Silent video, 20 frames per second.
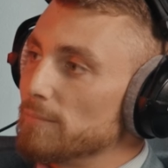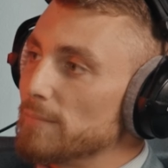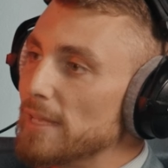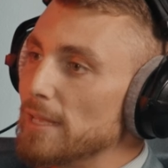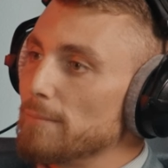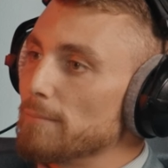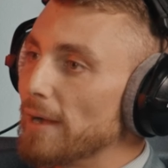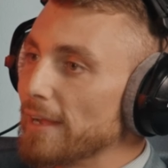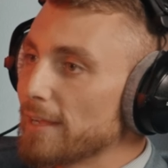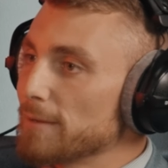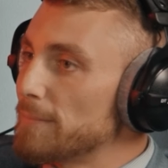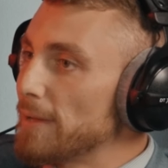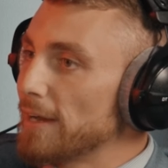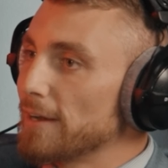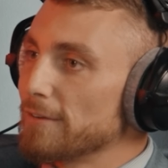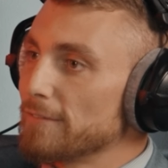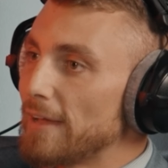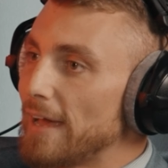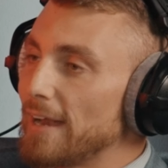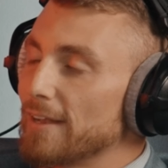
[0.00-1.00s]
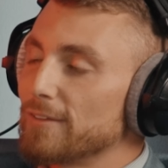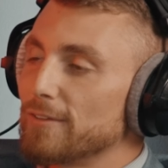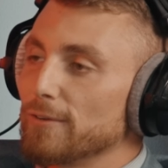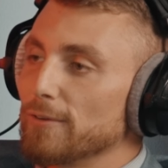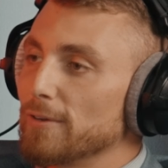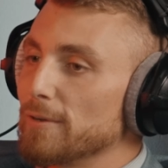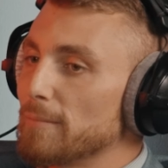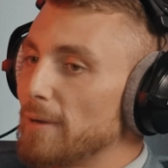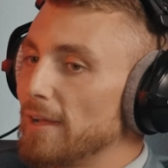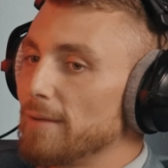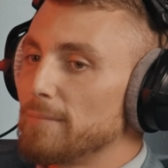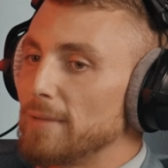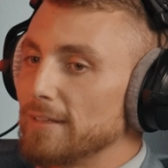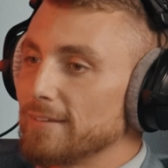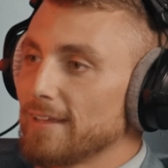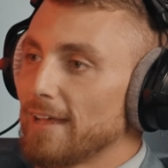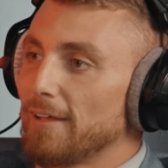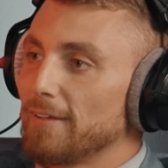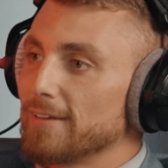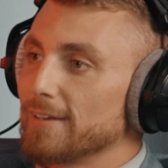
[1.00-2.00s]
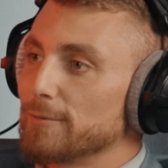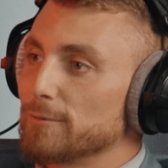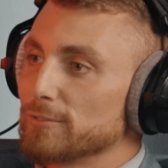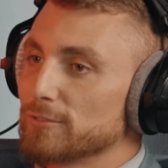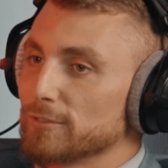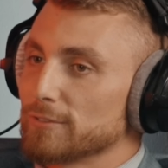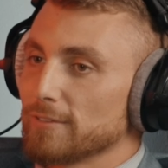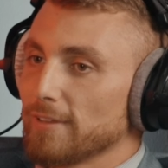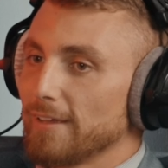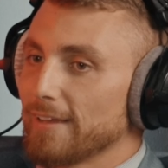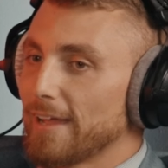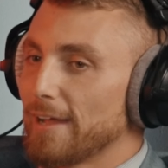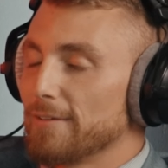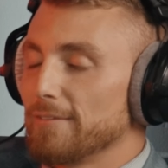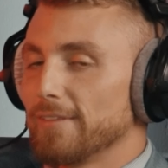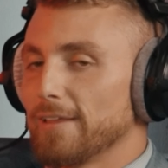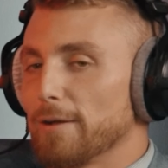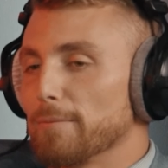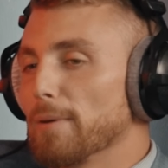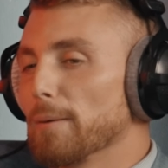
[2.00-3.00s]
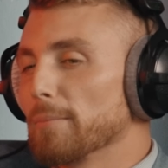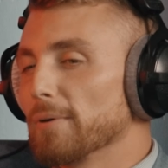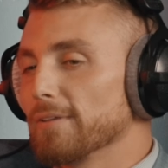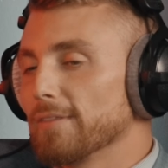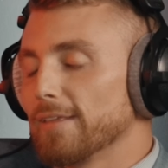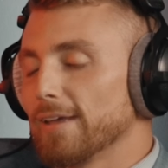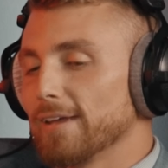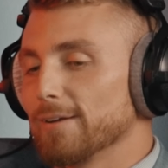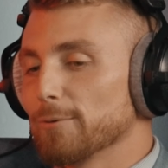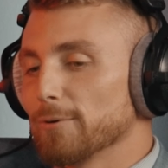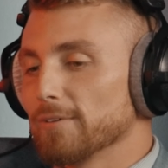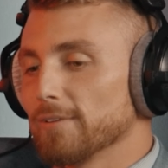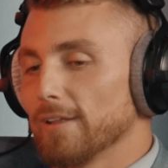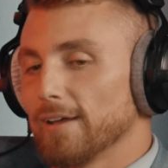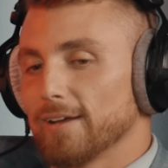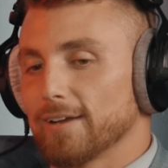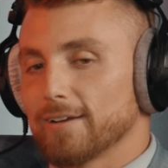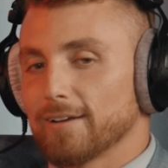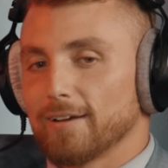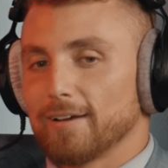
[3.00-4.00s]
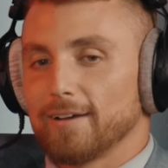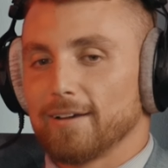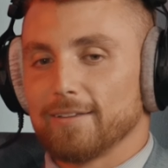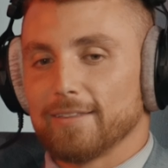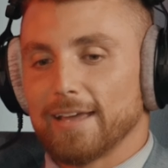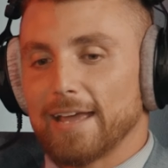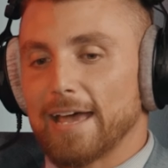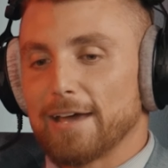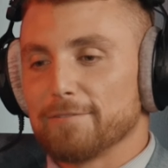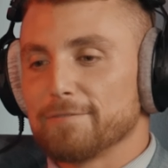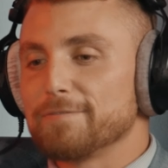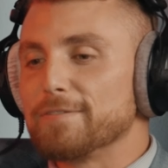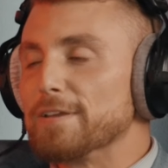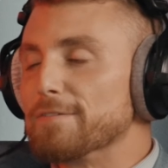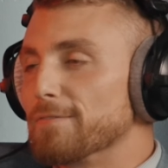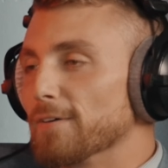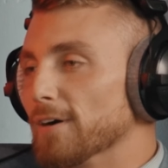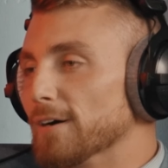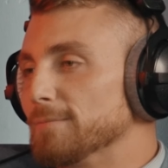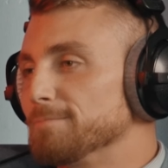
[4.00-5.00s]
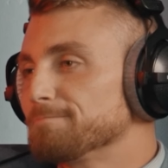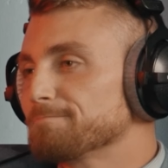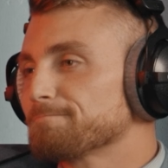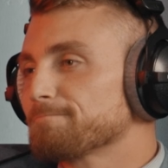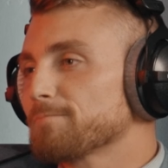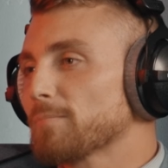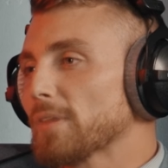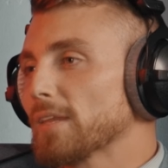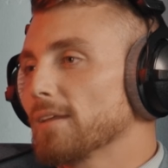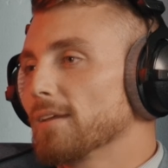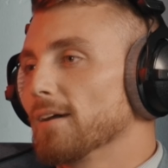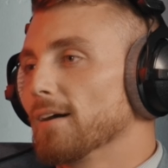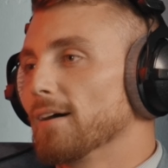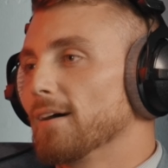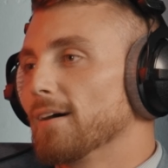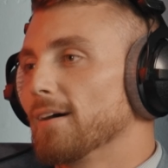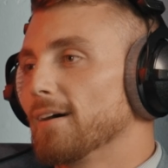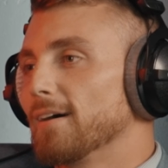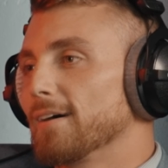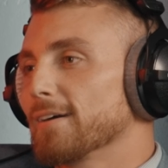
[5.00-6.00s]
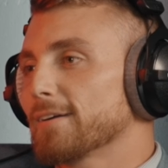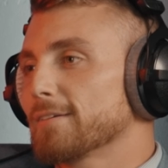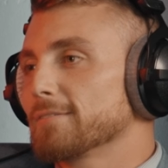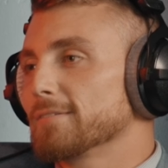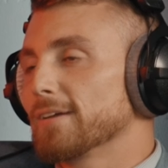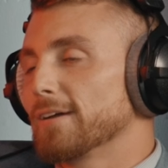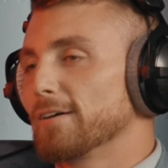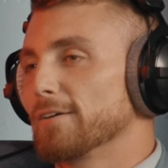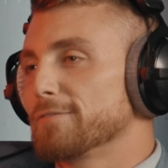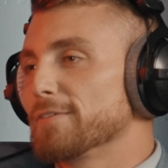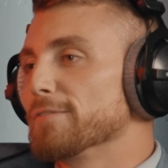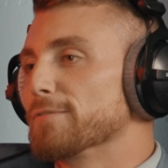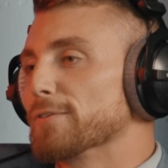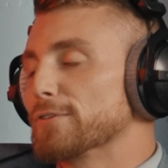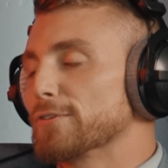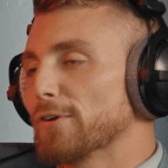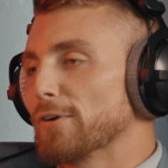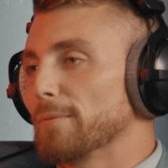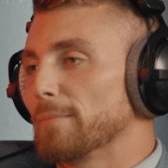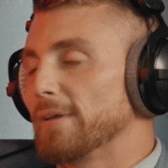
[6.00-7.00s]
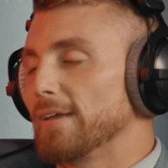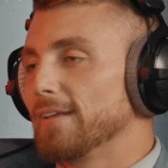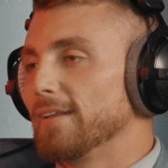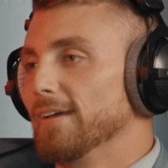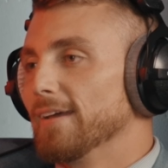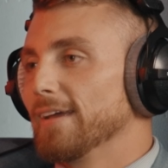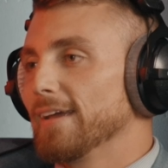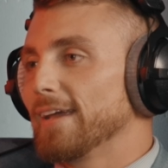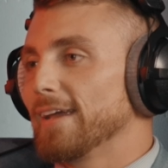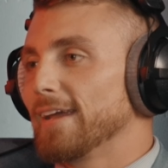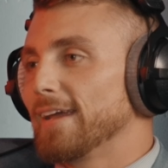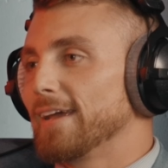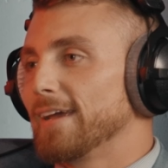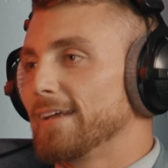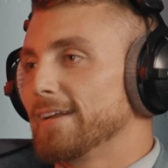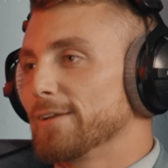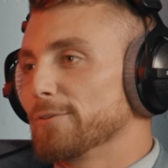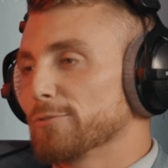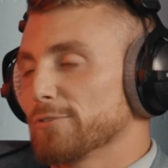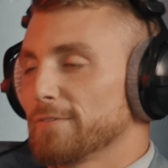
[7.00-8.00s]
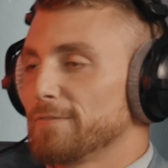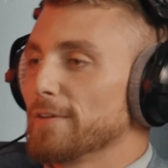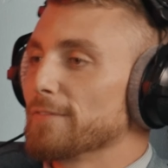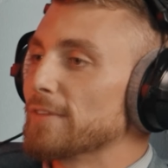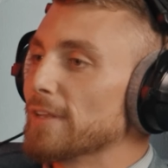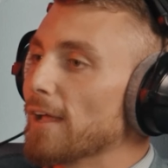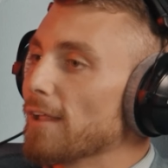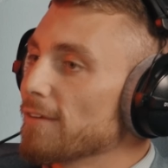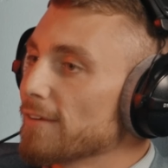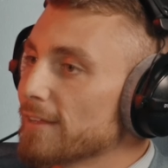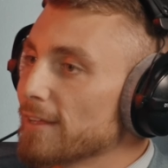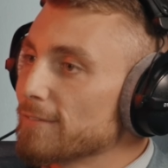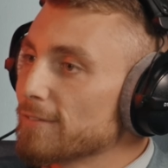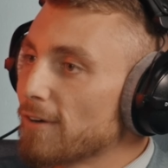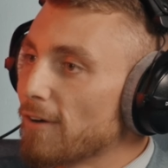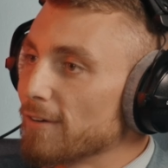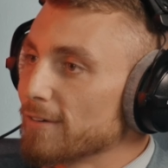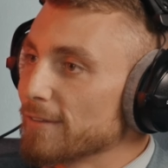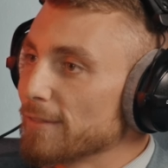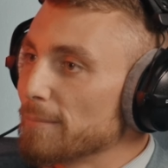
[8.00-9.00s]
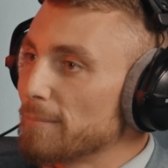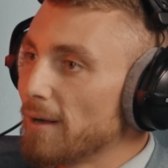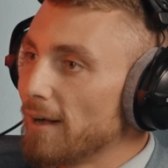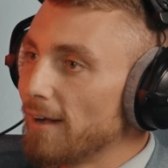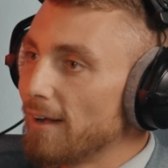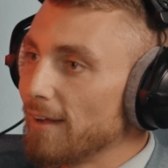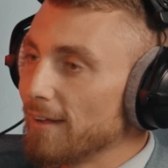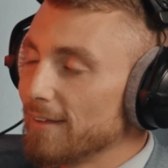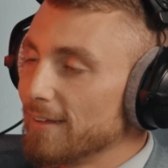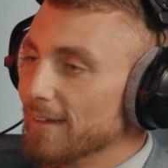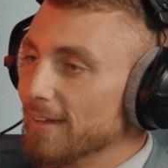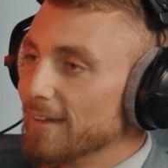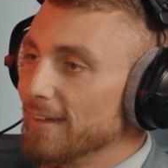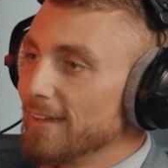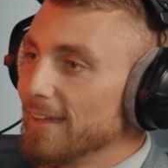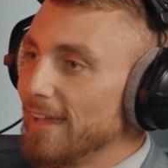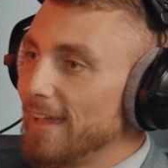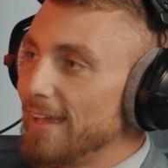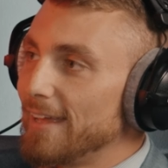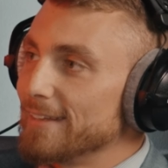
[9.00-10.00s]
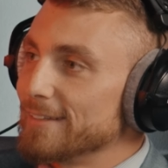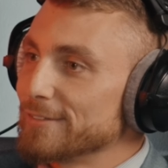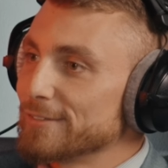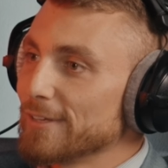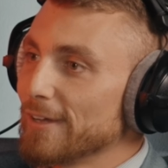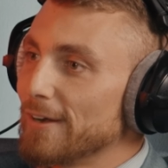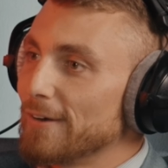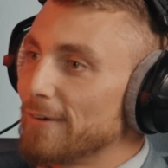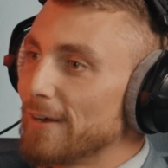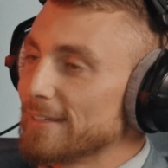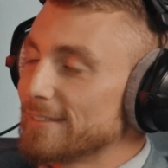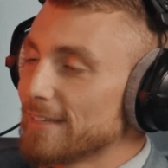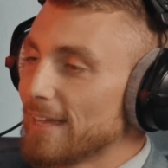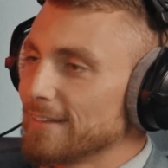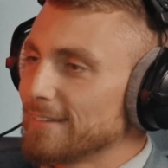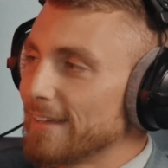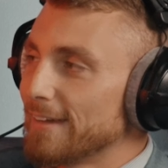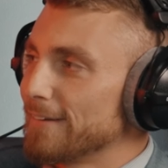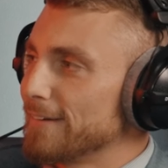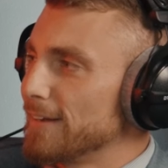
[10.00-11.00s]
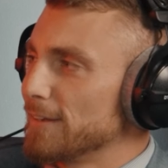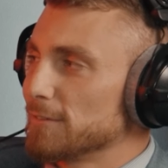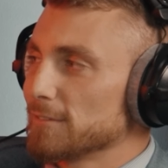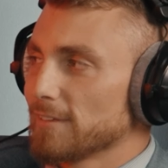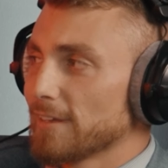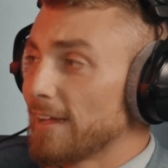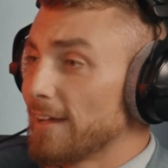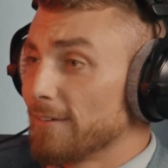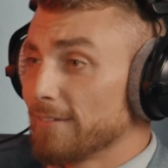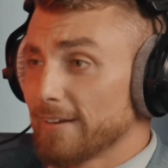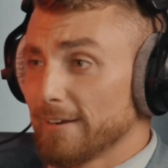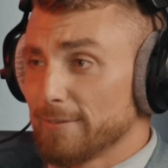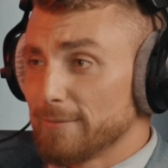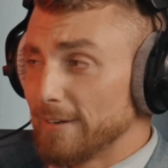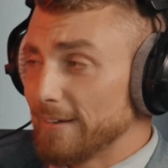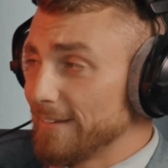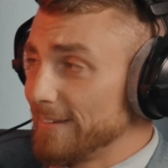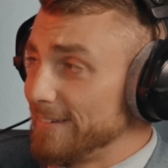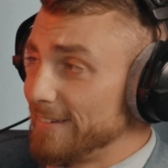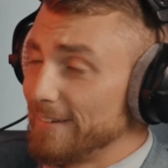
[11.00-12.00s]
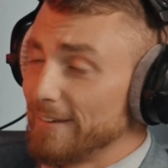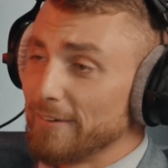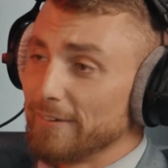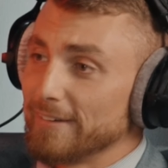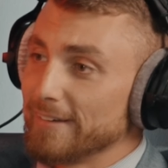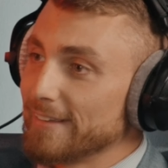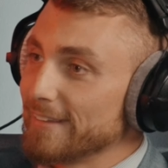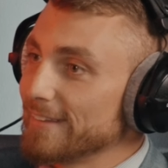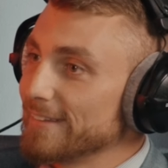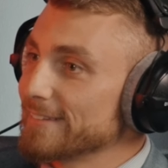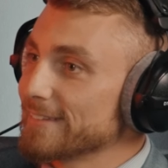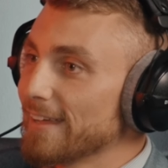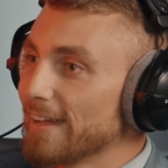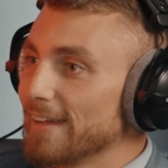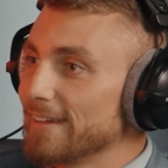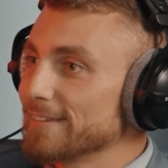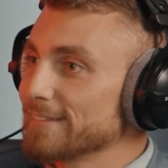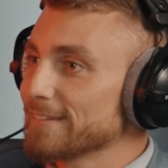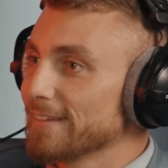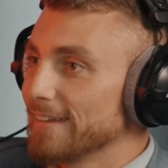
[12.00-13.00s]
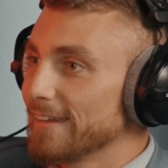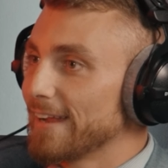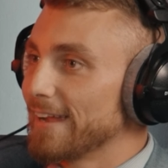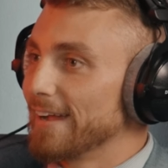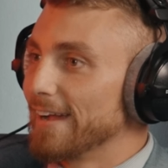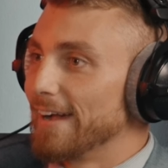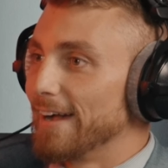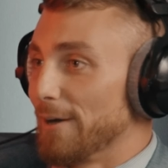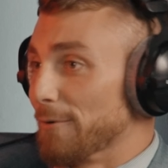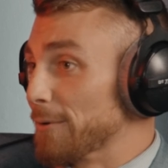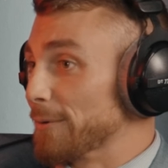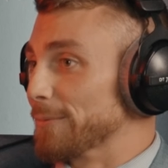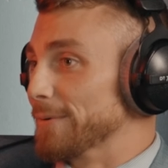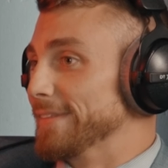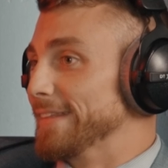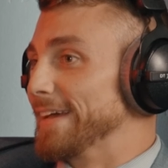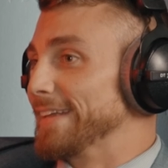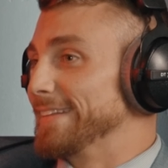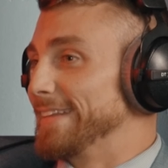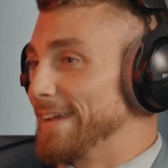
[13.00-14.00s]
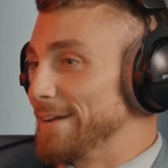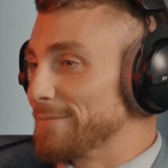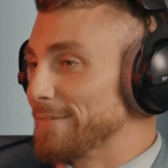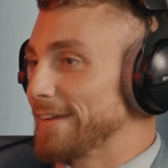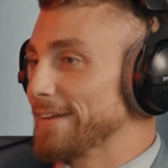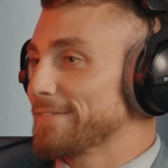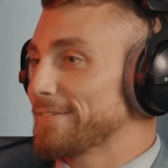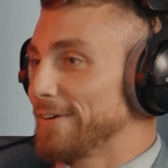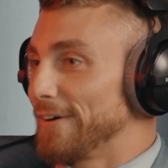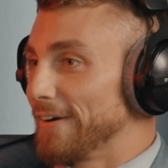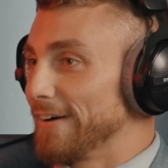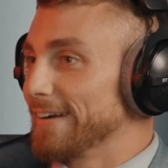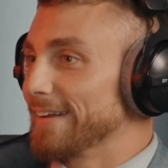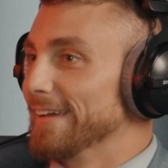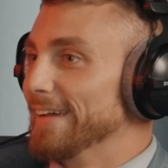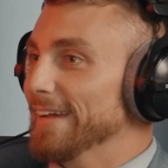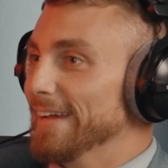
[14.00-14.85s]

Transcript: me, my competitive attitude and my mentality was just like, I, I remember they were like, uh, they had FIFA, uh, FIFA tournament, and it was a $50 gift card to the pie. And so I sat down and I was like, I don't care about getting to know any of these guys. Like, I want to win that damn gift card.